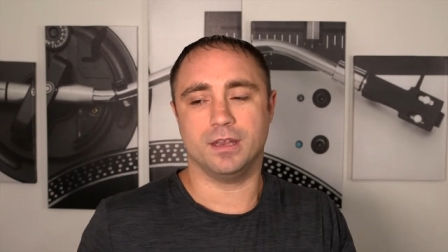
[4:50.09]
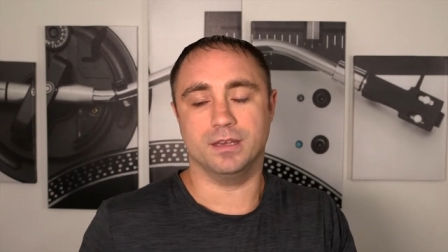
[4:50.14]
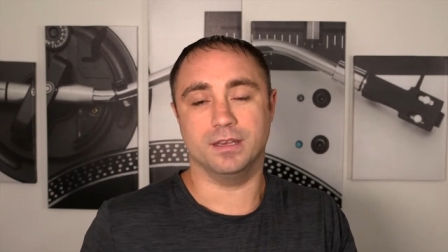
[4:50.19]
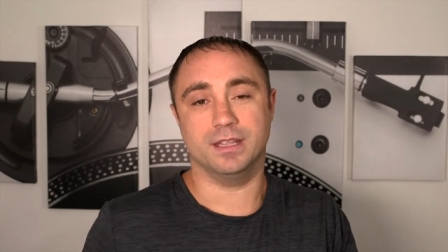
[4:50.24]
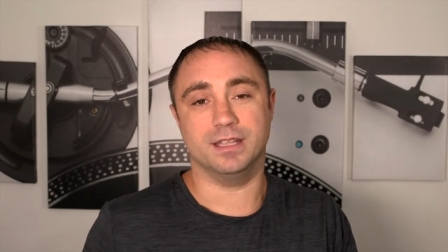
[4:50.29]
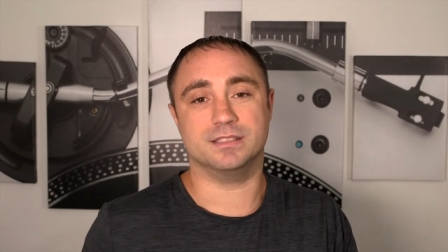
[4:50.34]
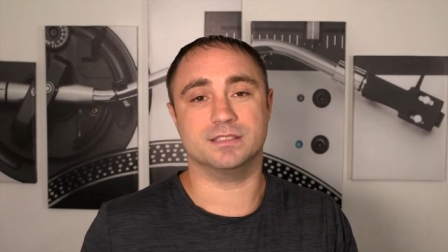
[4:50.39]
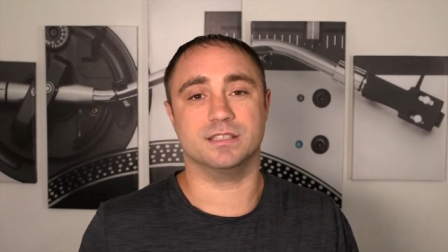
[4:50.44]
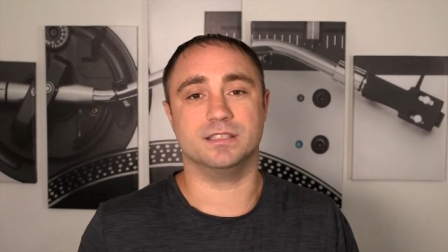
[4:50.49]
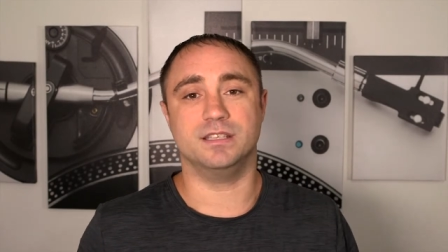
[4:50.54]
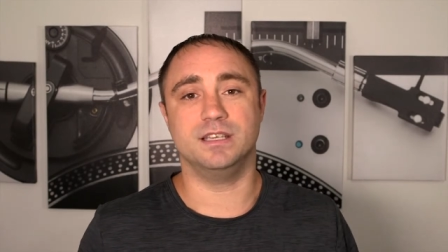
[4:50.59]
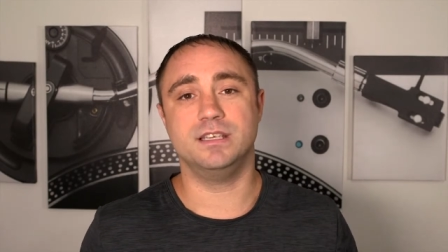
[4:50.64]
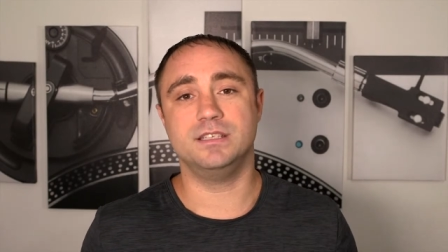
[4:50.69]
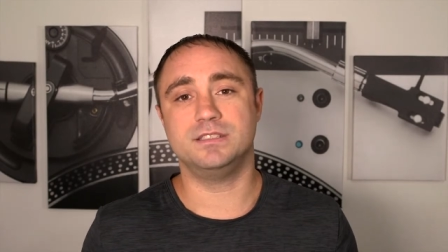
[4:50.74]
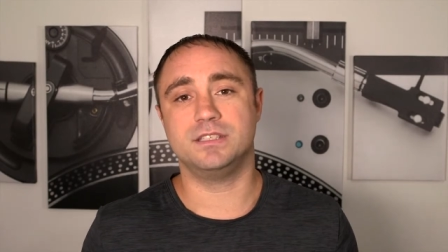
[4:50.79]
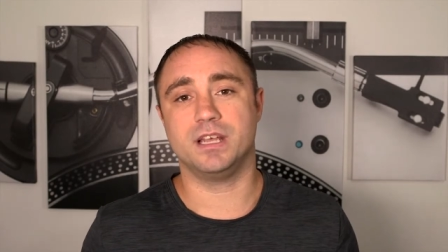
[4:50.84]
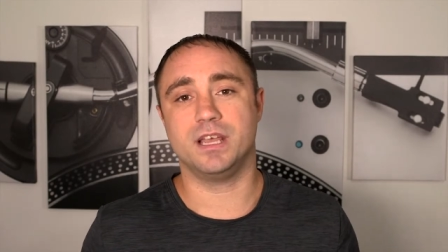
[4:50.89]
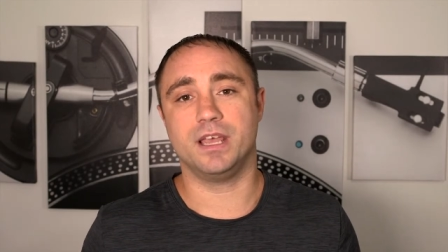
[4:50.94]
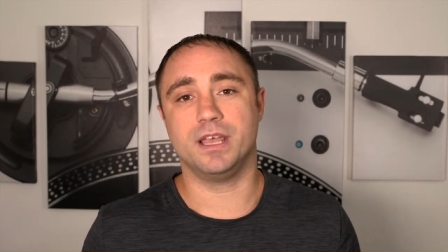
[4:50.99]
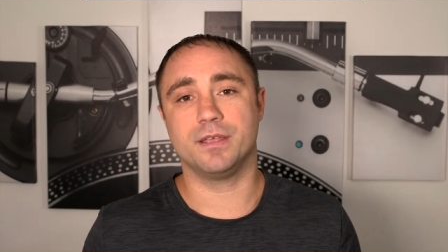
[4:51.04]
needs a
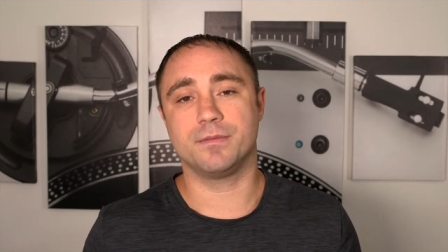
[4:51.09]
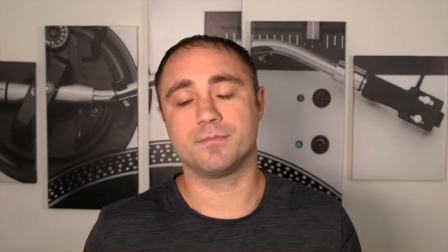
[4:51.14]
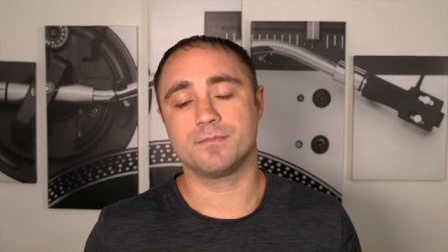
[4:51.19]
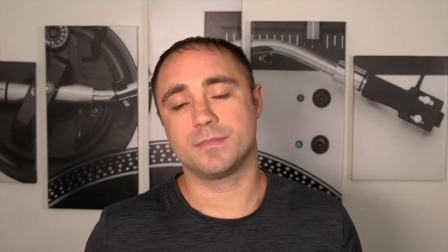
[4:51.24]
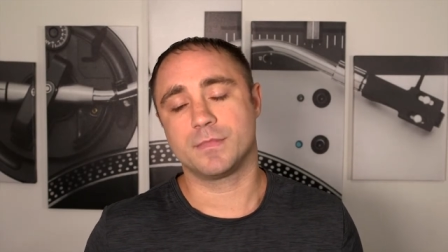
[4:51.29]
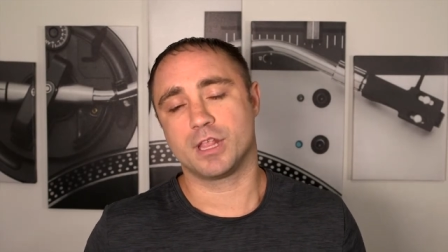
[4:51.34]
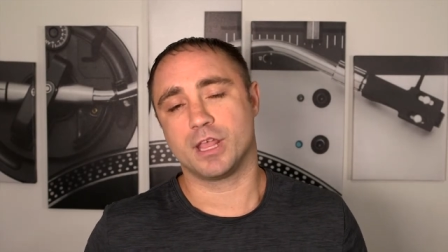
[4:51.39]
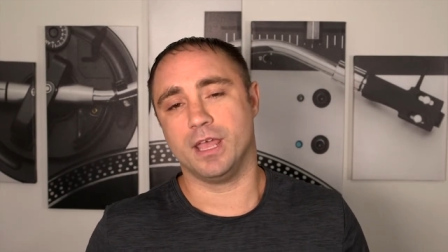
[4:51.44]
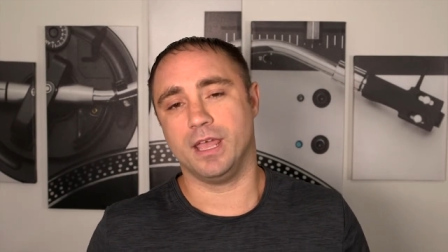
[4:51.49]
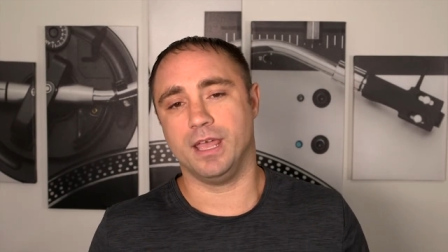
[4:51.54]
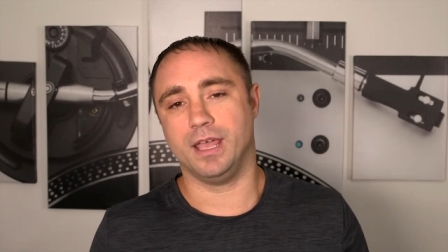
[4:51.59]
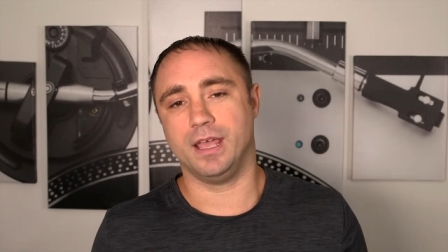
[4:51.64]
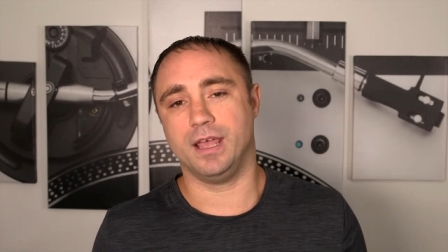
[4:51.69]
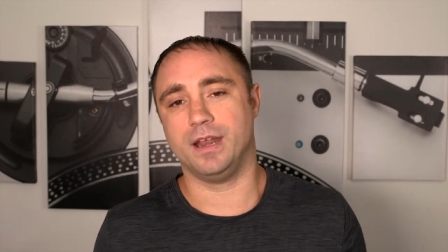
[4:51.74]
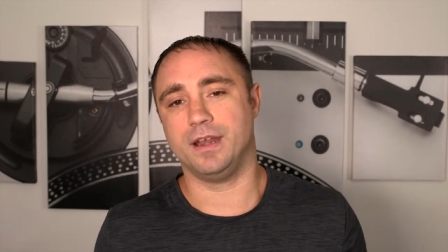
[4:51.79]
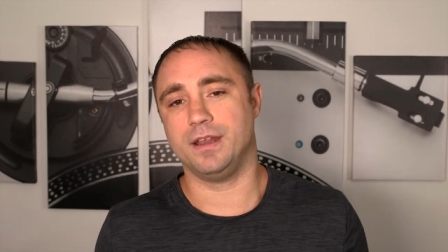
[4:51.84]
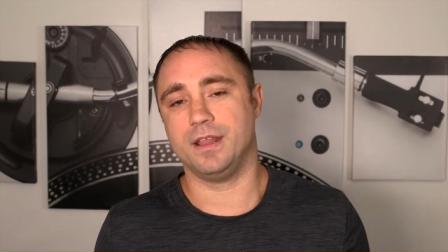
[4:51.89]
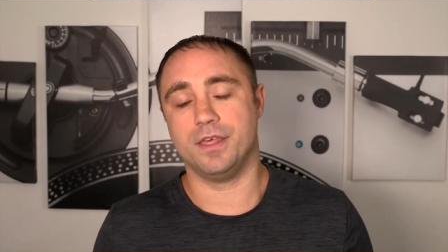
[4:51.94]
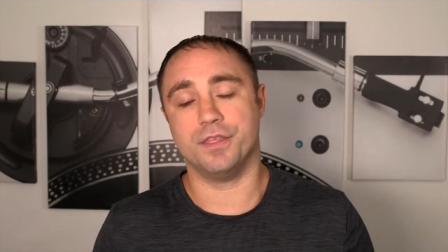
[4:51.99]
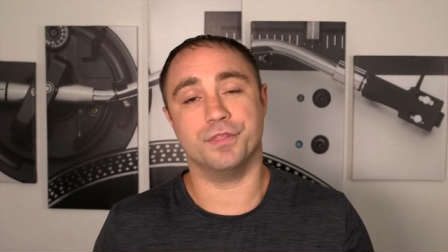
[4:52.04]
DJ
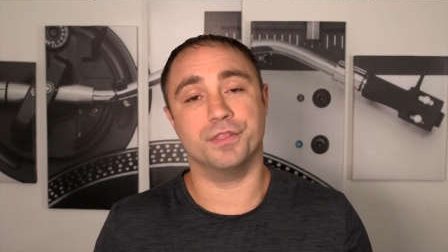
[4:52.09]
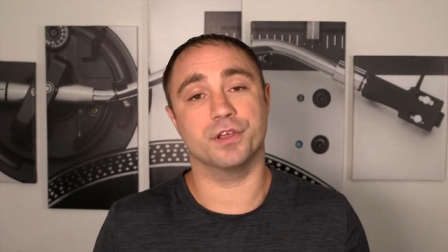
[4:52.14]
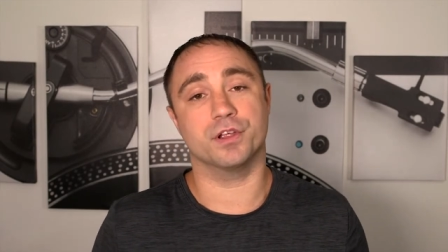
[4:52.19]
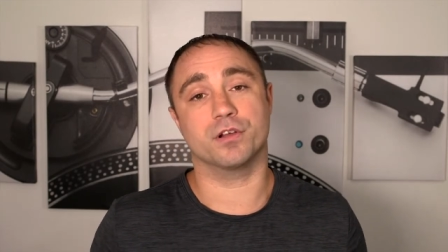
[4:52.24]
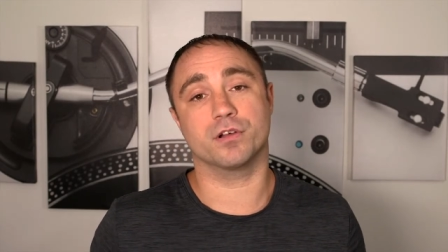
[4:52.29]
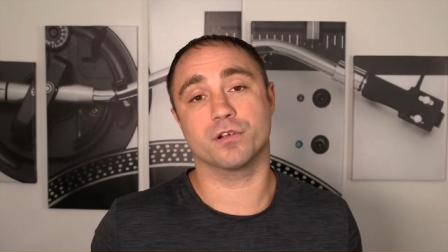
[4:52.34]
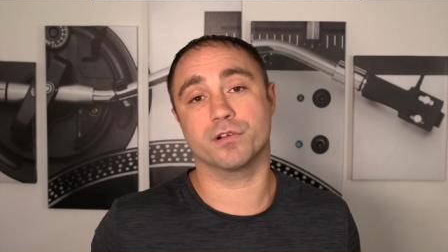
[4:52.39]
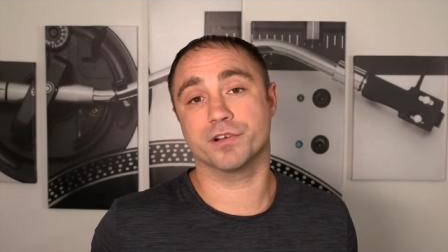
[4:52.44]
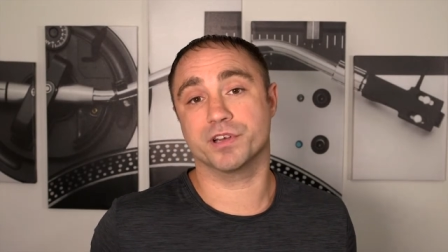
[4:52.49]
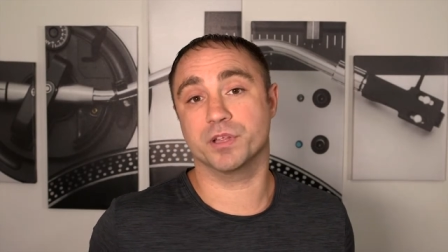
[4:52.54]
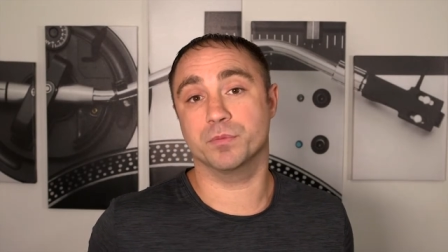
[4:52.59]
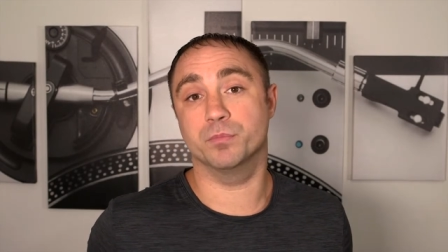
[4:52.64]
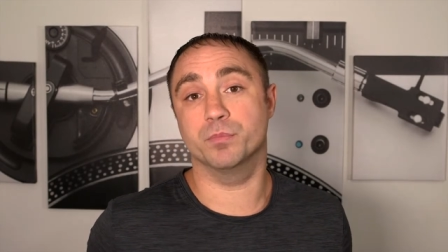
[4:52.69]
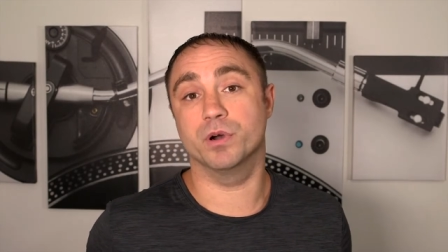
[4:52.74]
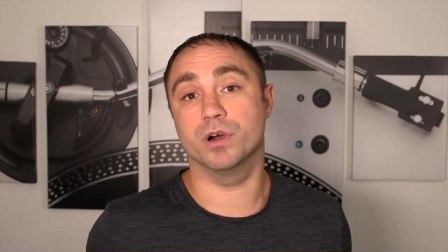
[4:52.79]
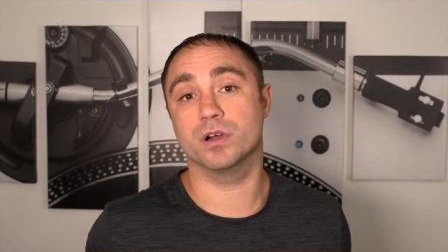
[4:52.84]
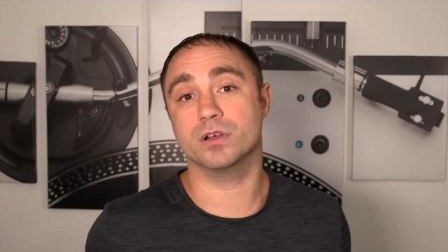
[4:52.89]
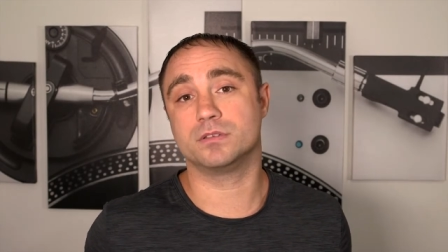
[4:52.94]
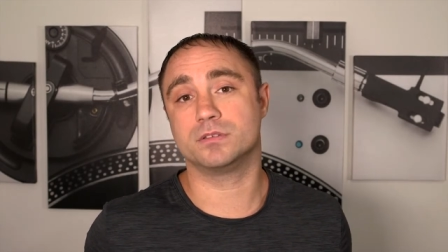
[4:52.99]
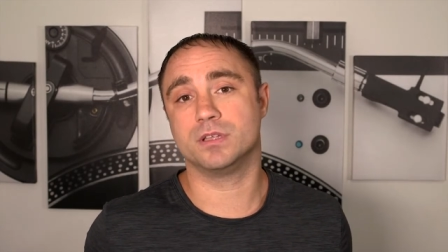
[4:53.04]
and they're already
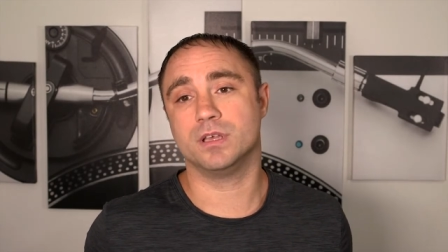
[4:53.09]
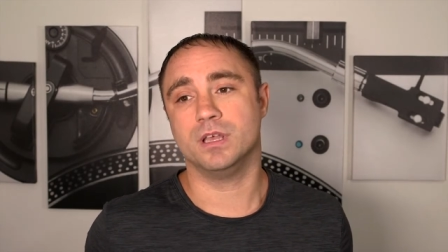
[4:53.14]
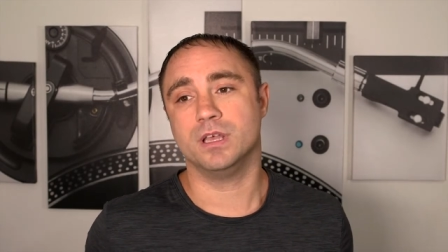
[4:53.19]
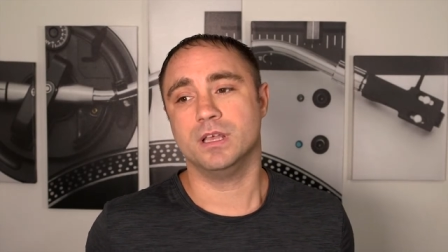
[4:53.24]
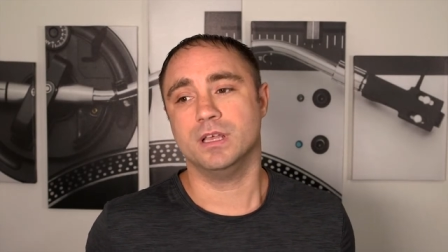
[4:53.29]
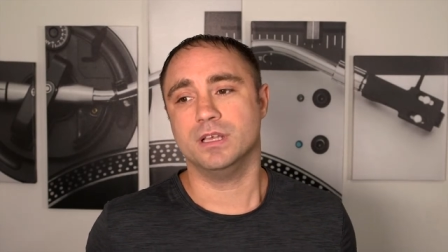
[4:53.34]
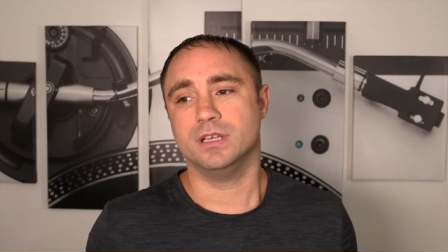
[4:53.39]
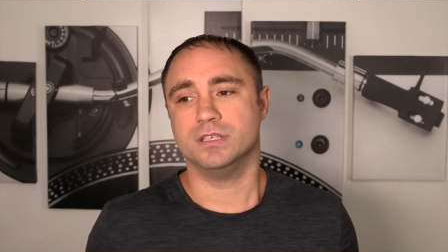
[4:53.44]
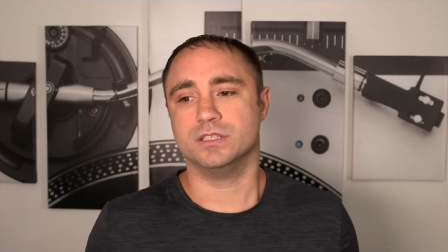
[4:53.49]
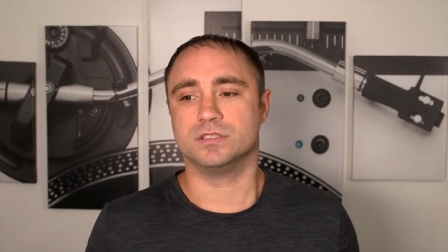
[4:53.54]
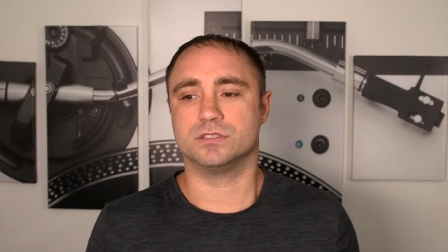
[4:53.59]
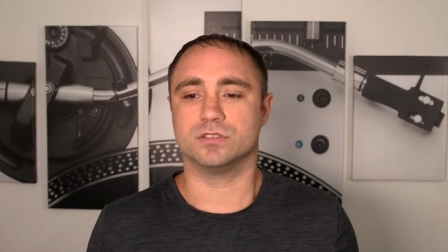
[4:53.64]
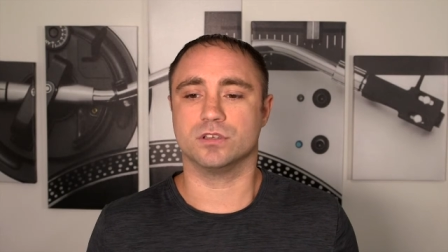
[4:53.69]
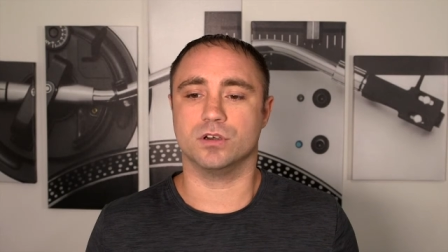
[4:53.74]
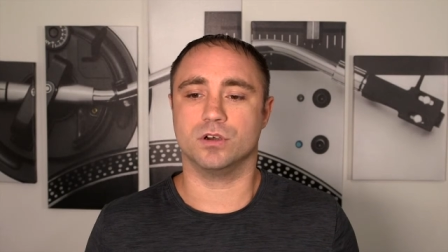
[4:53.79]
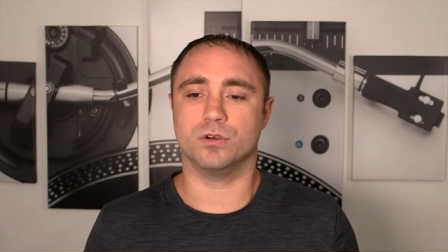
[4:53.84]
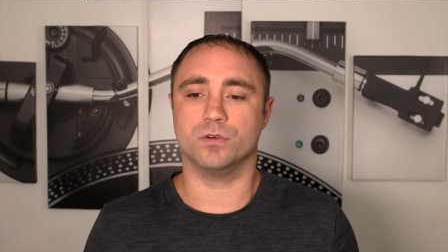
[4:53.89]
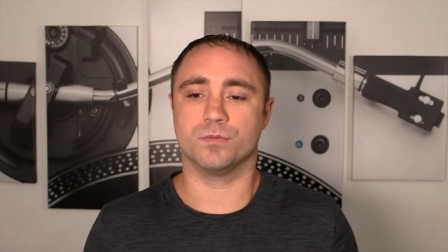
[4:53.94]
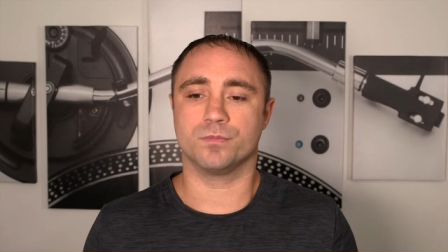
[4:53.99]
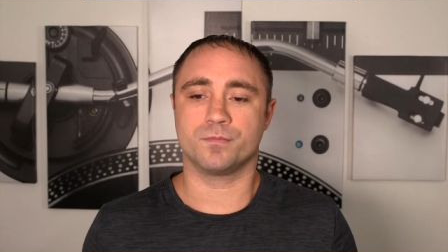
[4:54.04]
booked.
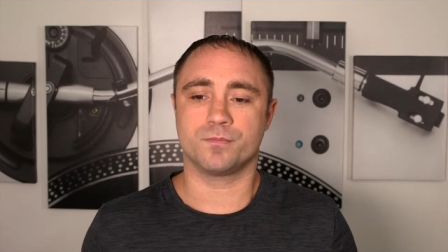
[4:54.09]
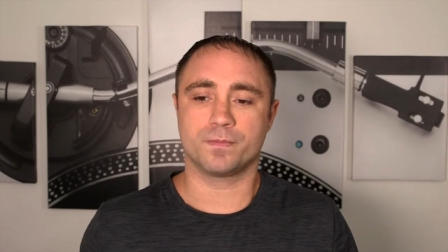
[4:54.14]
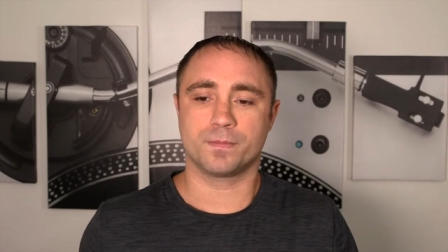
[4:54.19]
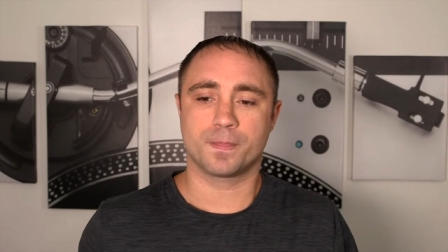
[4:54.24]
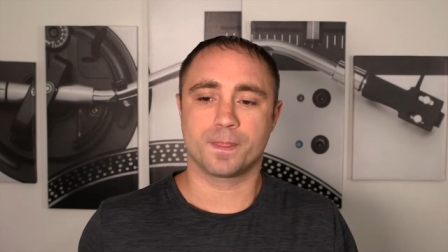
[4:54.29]
So